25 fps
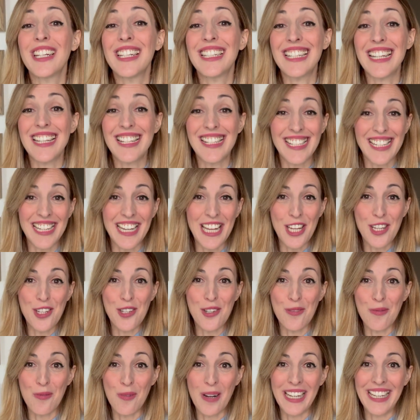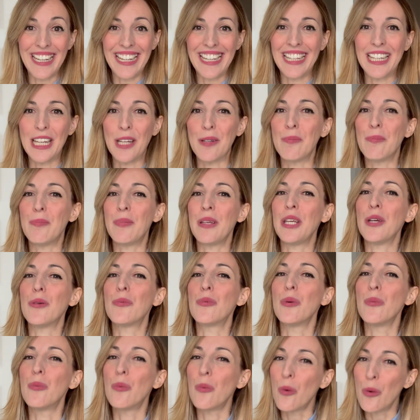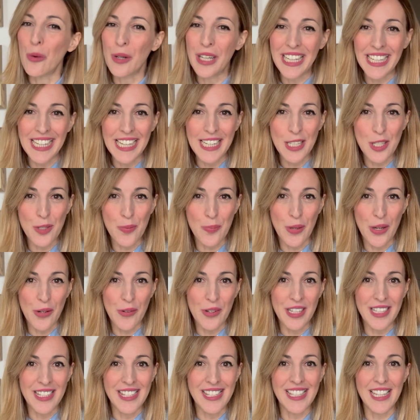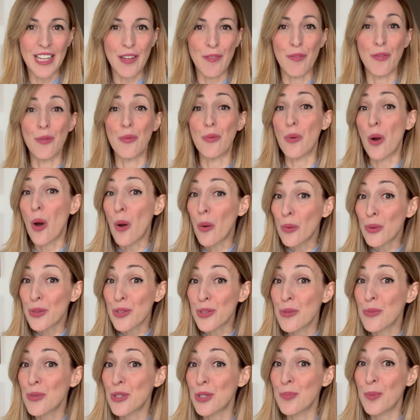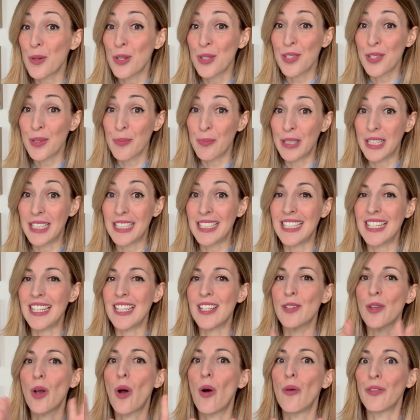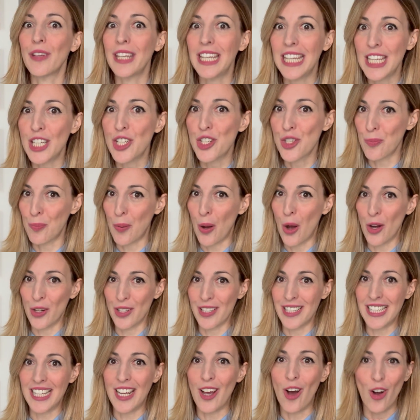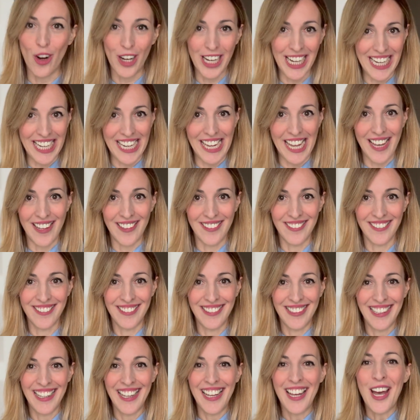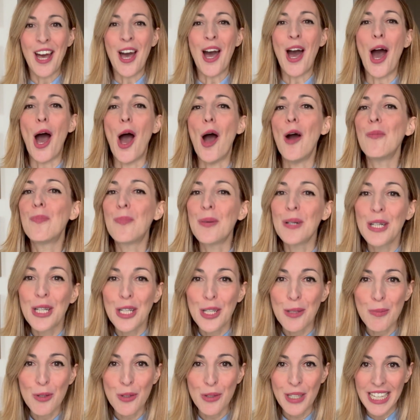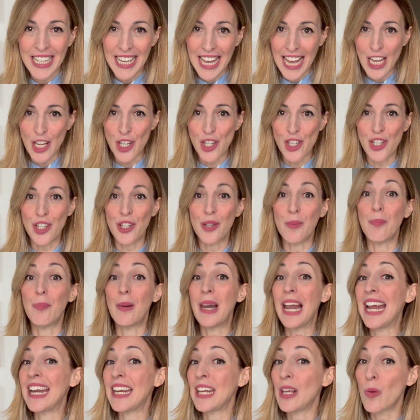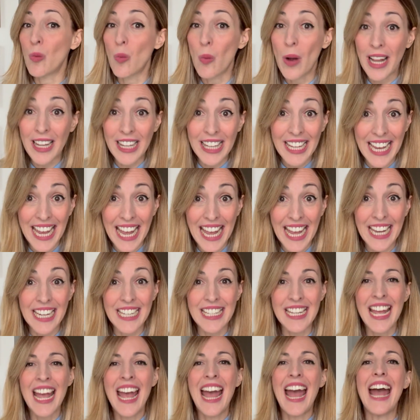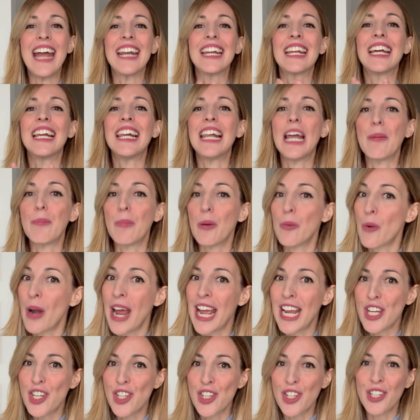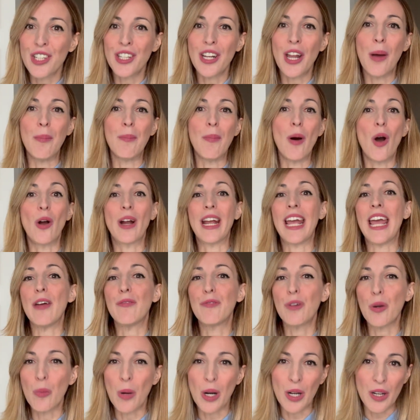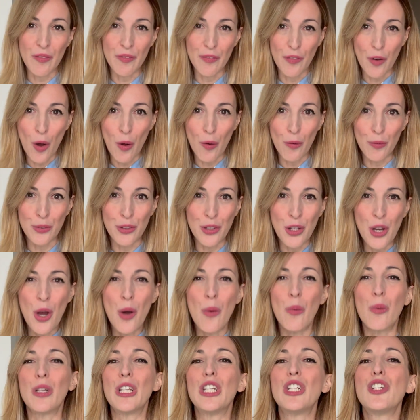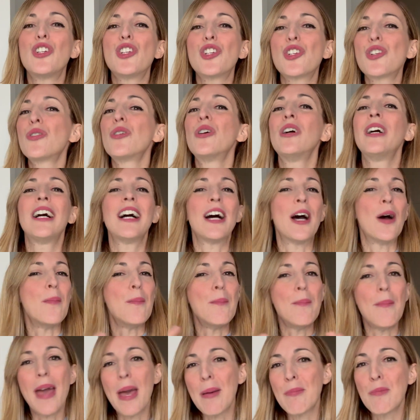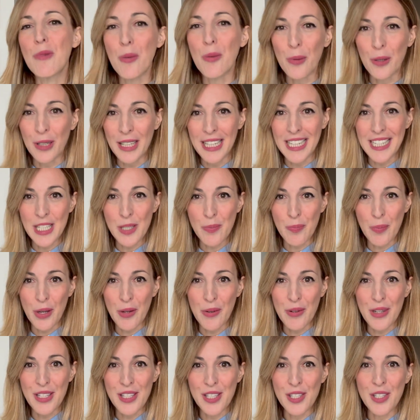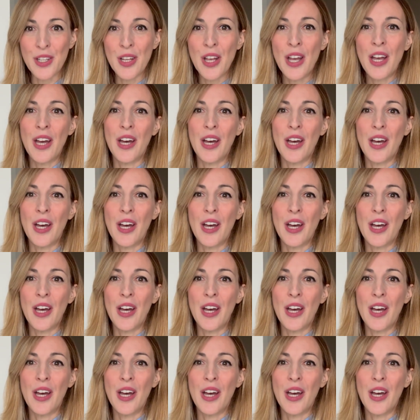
a destination wedding can be a rewarding experience if the roles and responsibilities of each party are clear. Open communication, planning well ahead, and collaboration among everyone involved will ensure a memorable experience